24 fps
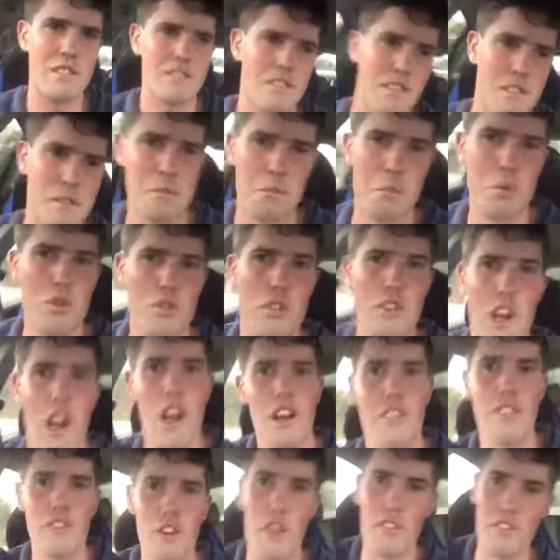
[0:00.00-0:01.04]
pulled
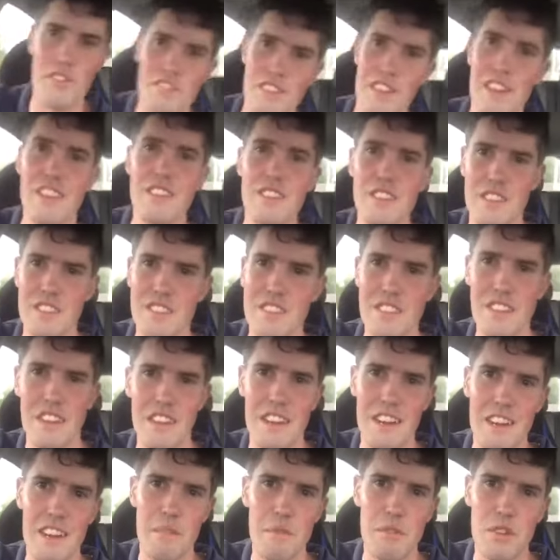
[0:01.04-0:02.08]
over obviously, because
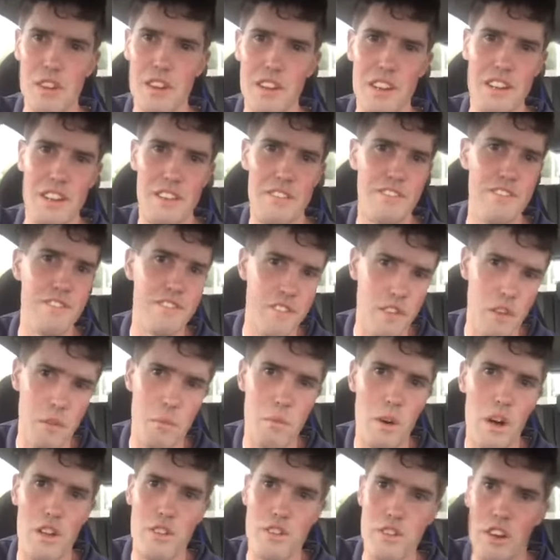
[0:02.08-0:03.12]
I'm not going to film
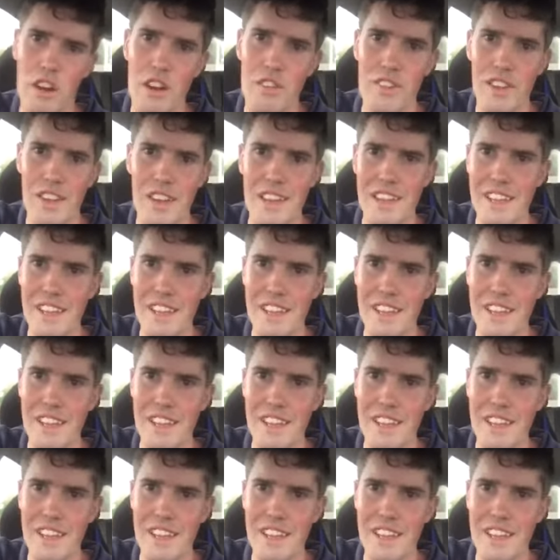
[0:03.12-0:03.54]
while driving.